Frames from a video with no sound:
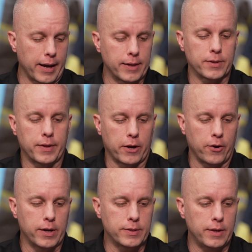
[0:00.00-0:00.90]
guys on like
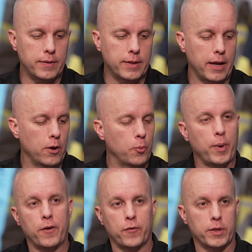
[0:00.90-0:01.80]
crazy. They don't
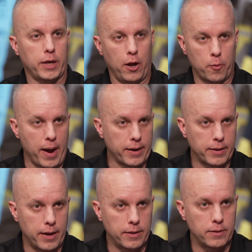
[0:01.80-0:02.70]
pay for the gear
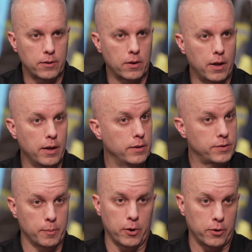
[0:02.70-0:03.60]
back then. And
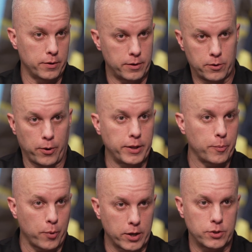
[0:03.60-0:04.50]
it's the middle of the Great
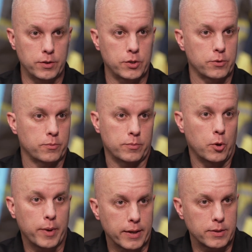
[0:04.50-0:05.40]
Depression, so
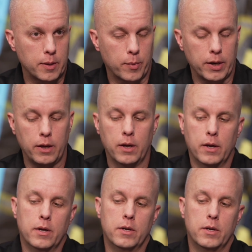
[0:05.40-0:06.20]
nobody has any money.